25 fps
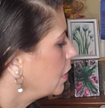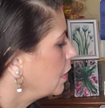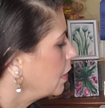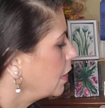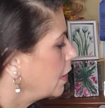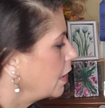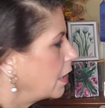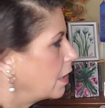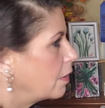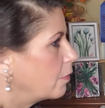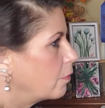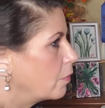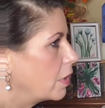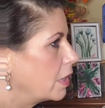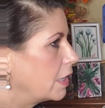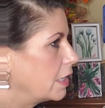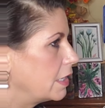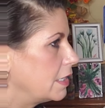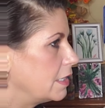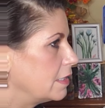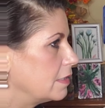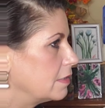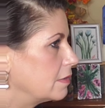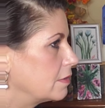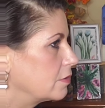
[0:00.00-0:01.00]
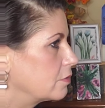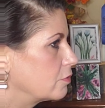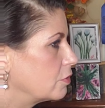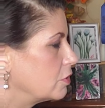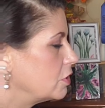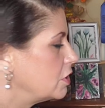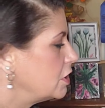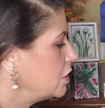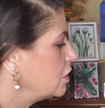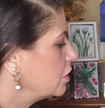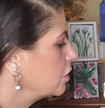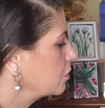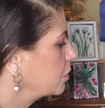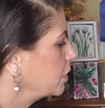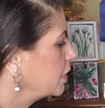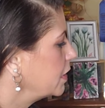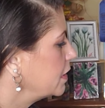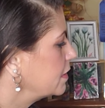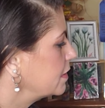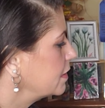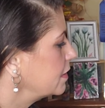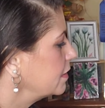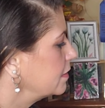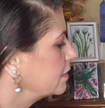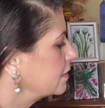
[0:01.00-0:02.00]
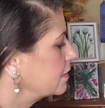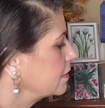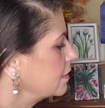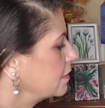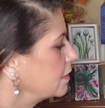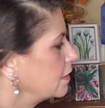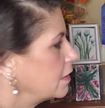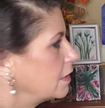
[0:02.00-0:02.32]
And I want it in strategic places.